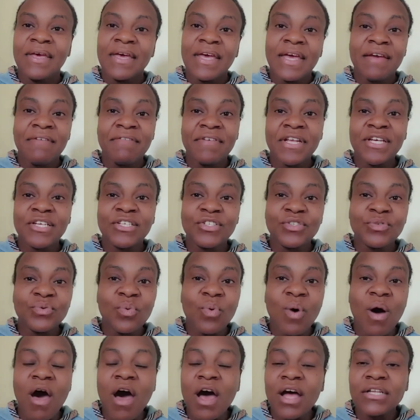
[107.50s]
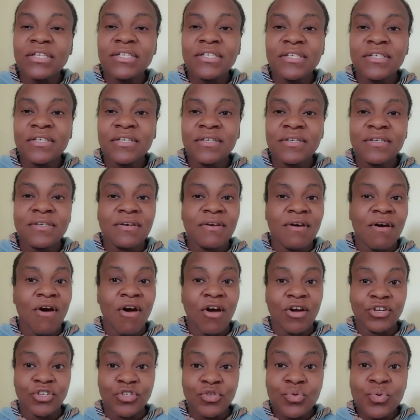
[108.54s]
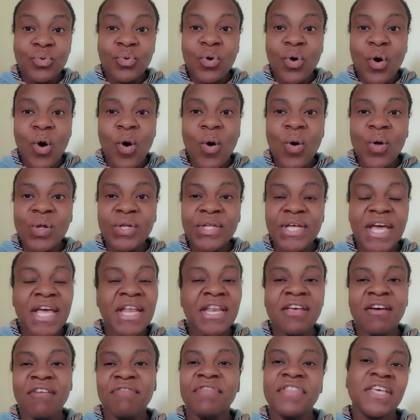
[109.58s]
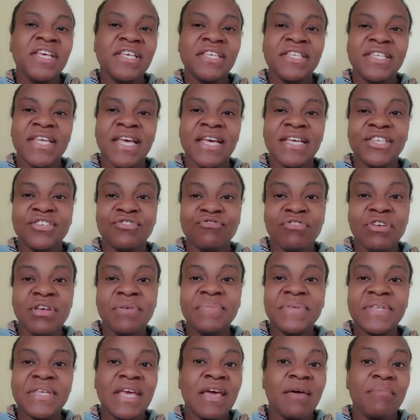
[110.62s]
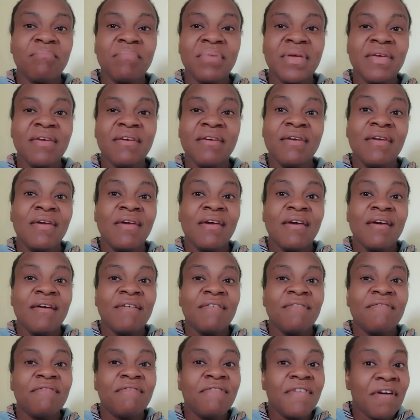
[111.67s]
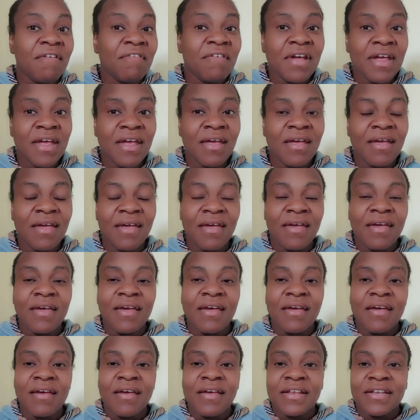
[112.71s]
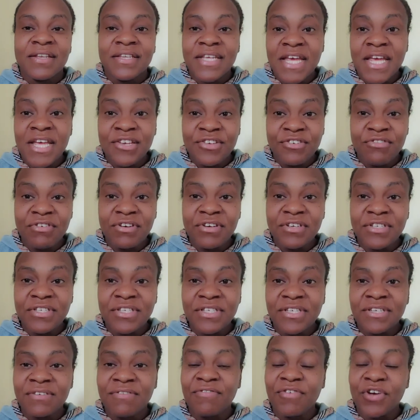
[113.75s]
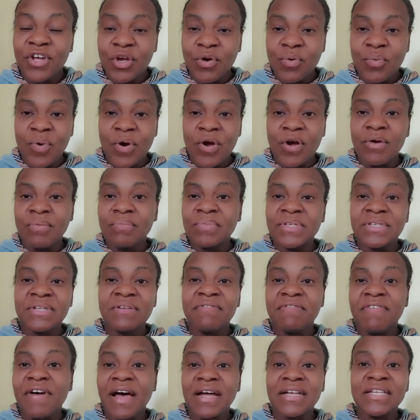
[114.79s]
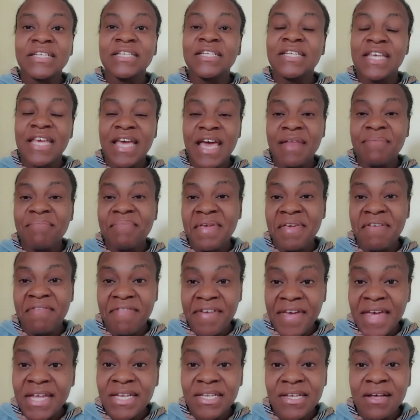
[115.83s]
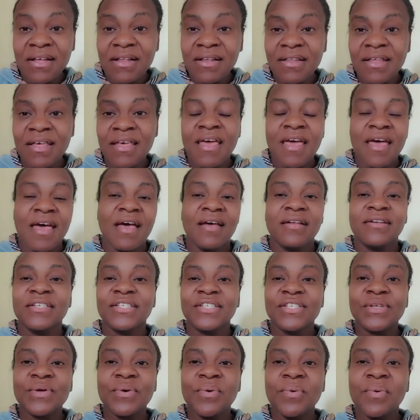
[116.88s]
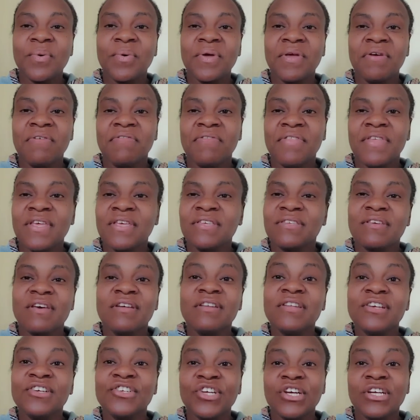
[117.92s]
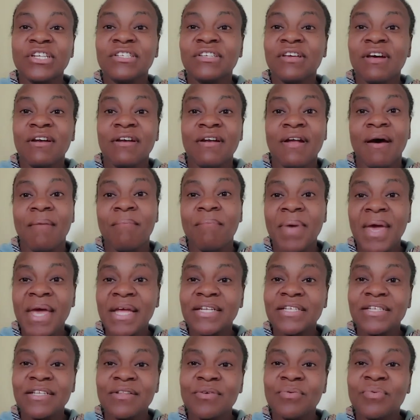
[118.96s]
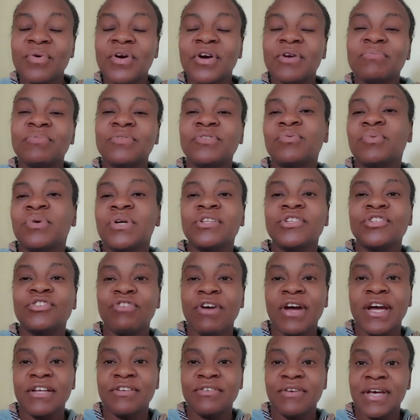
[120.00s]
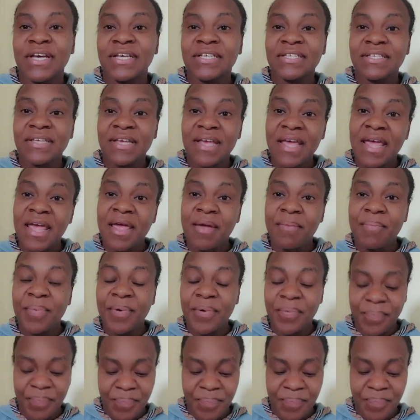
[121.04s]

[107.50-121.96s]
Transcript: If it is too hot or too cold, any of these extremes can be very dangerous for your worms. In fact, it can be fatal. And so if these conditions are not met, the worms will try to escape.